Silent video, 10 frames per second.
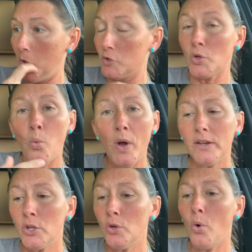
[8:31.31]
So
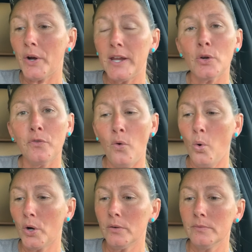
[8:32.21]
what you are here
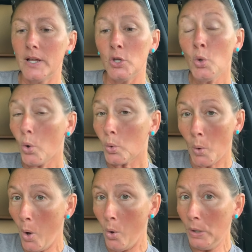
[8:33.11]
for, your
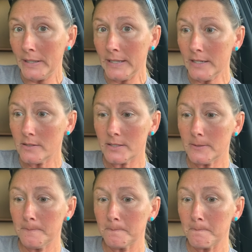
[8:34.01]
role in
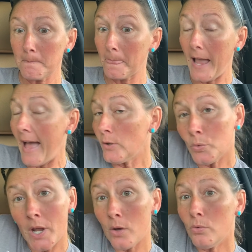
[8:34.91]
this, I
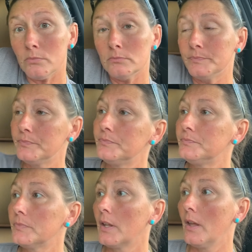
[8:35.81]
don't know.
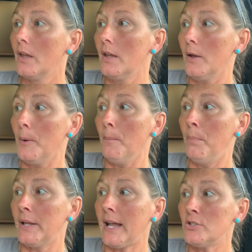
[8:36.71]

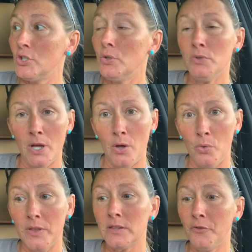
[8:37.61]
But I do
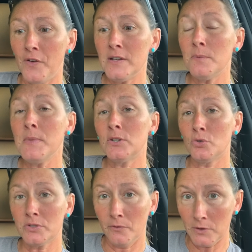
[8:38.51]
know that the
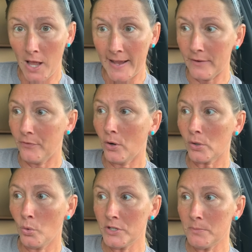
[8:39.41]
fundamentals of life are
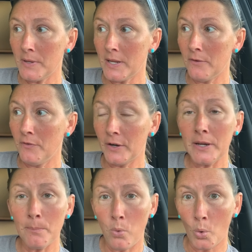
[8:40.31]
going to be very
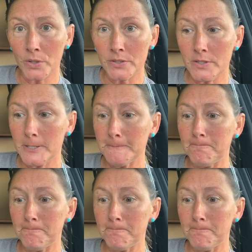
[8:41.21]
important.